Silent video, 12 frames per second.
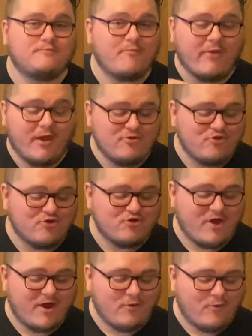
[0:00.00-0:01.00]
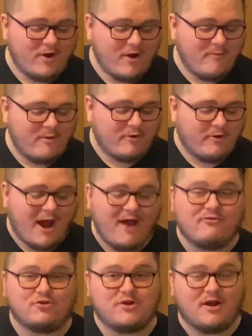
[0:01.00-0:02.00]
is exactly what I remember. I haven't
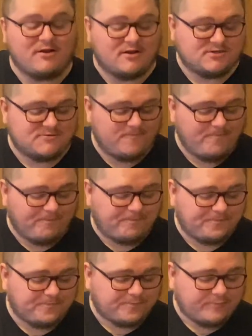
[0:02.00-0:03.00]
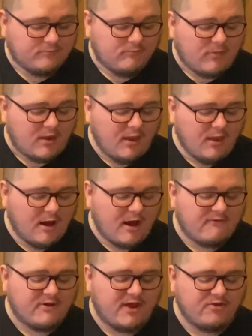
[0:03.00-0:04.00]
tried this. I haven't
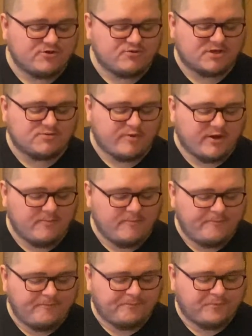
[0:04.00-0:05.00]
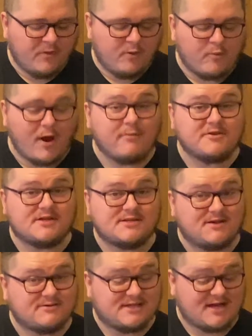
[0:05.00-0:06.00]
had this recipe probably since I
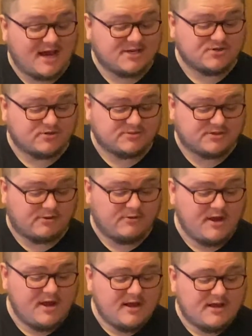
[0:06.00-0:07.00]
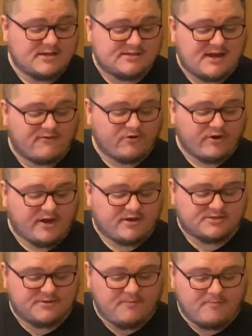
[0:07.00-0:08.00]
was in high school, so several years.
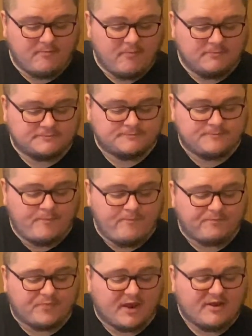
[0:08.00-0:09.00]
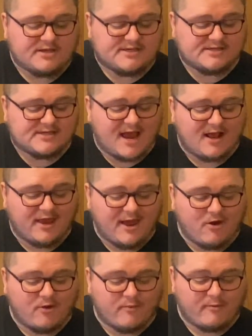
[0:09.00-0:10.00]
And it's exactly how I
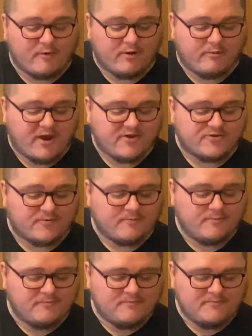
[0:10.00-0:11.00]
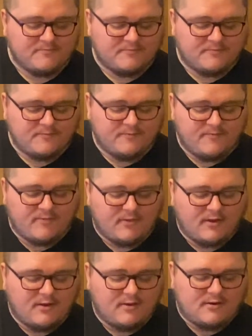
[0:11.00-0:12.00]
remember it tasting.
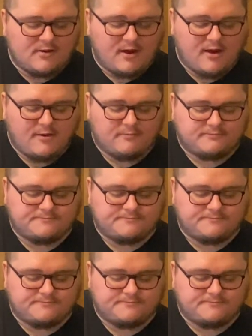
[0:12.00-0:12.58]
The